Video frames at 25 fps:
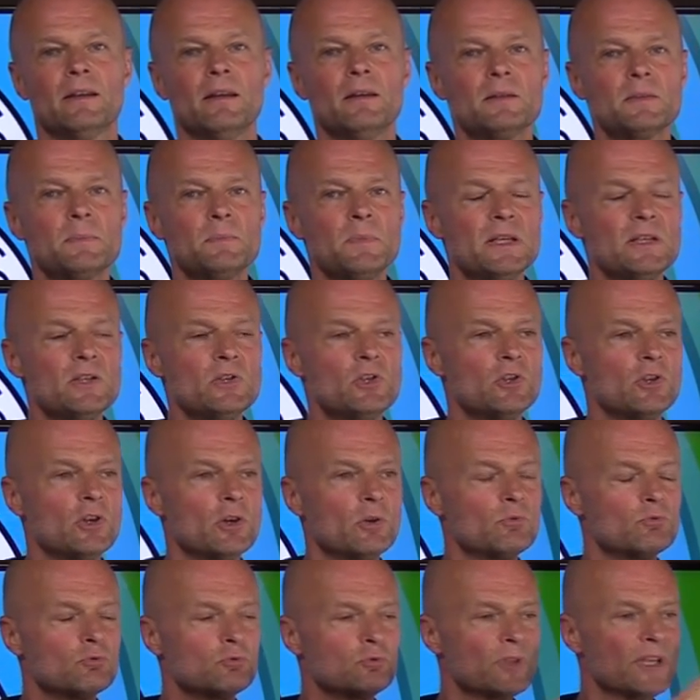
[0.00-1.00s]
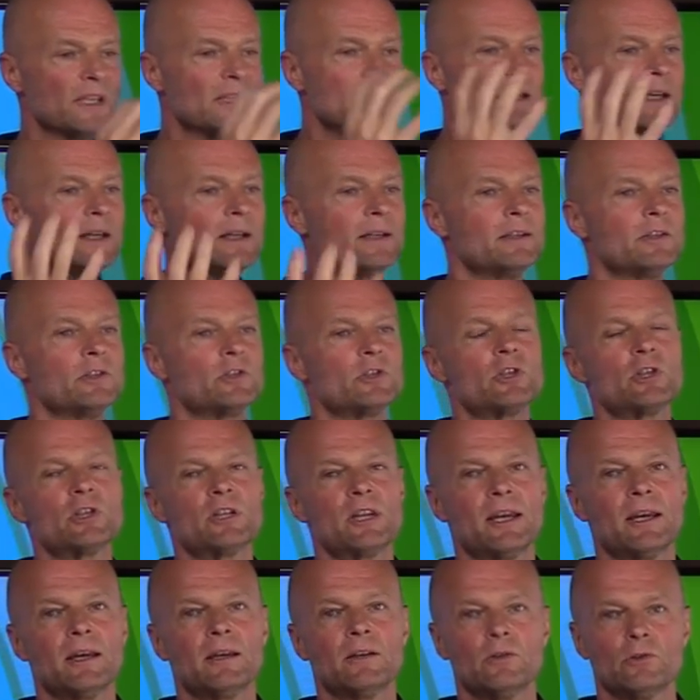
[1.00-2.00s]
This means you don't really
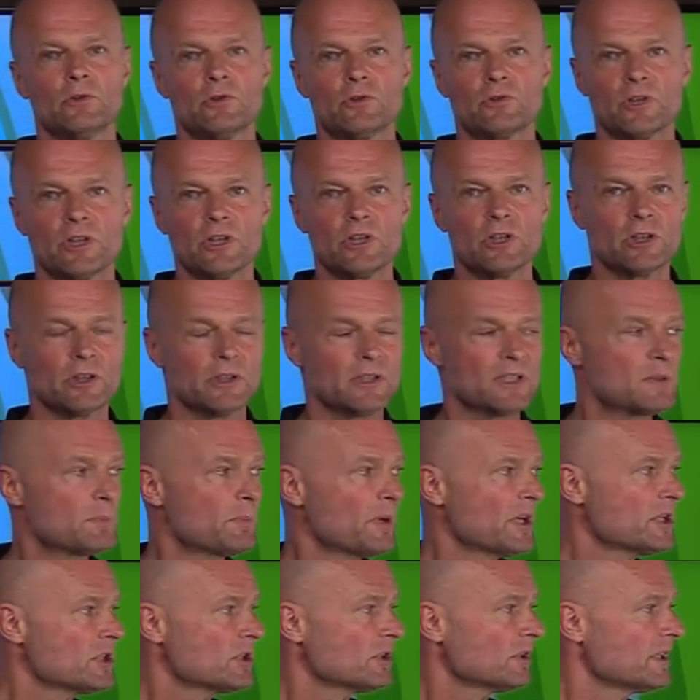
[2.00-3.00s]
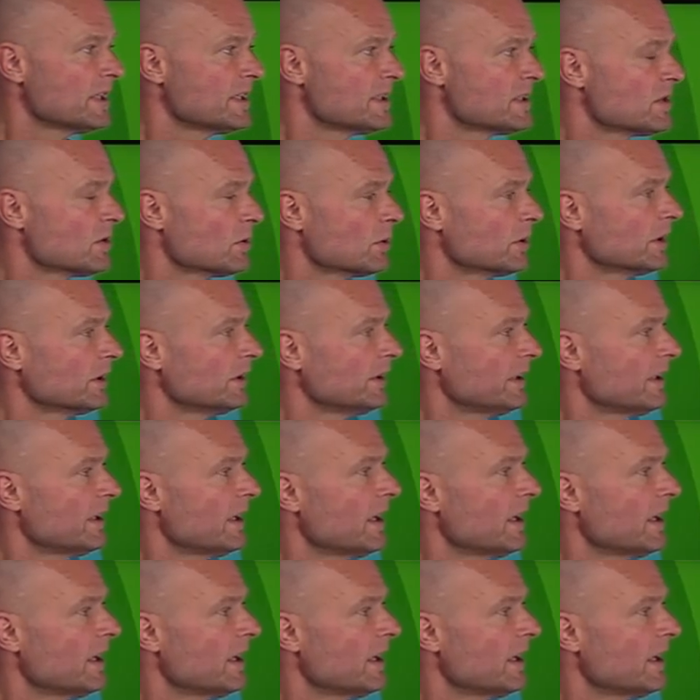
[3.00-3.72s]
understand nutrition, especially historically.